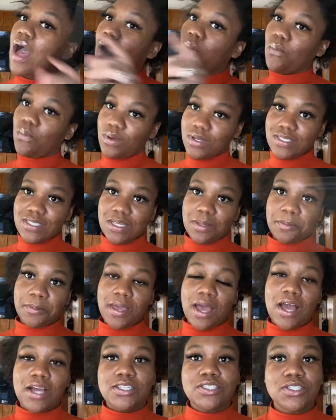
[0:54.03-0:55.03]
What's up,
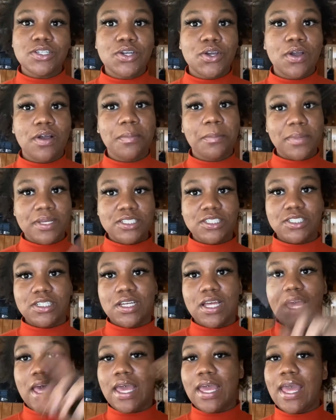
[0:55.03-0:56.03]
y'all? It's your girl
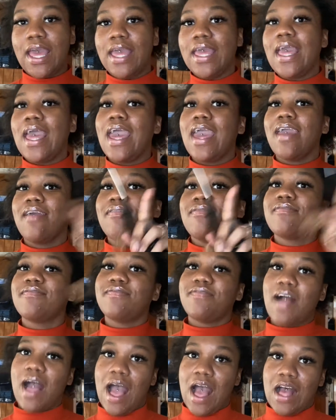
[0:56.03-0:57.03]
Misha, aka
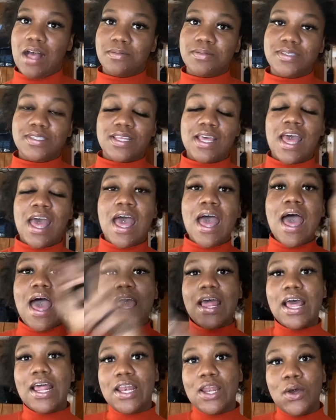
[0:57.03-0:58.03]

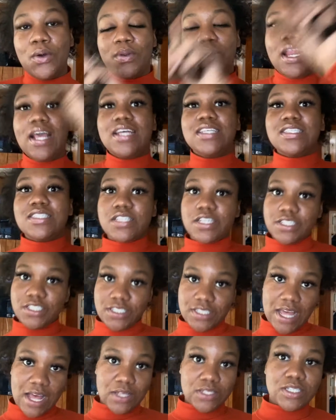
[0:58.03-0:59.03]
Vibes, known as Touch
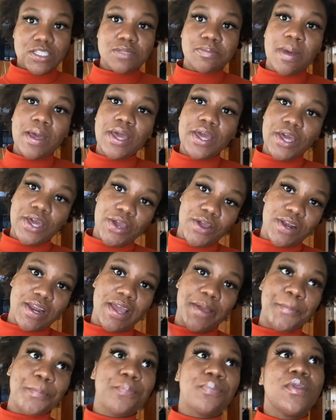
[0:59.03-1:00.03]
Styles. It's my hair
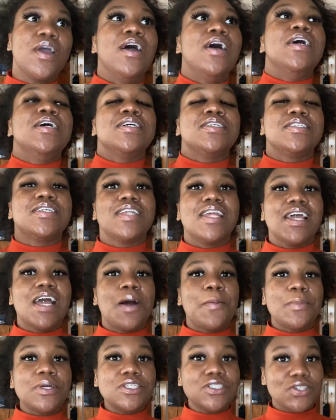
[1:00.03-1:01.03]
name. Today
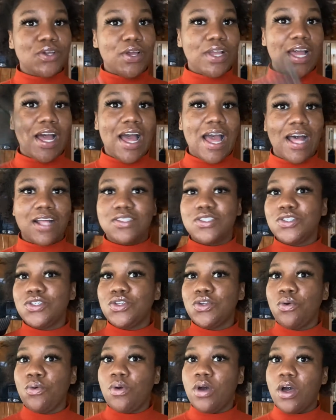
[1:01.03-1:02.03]
I'm gonna show y'all how to
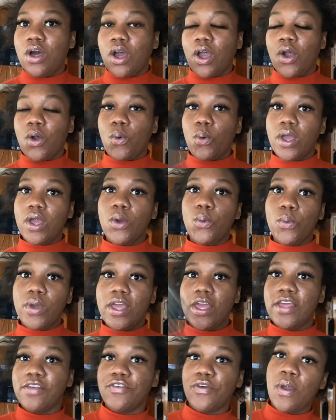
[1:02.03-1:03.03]
do a quick
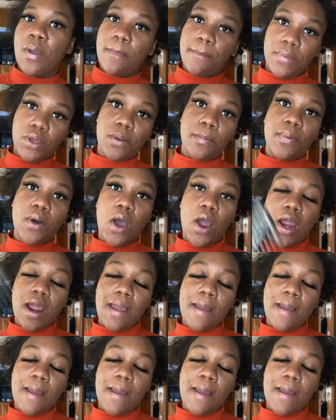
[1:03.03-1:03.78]
weave middle part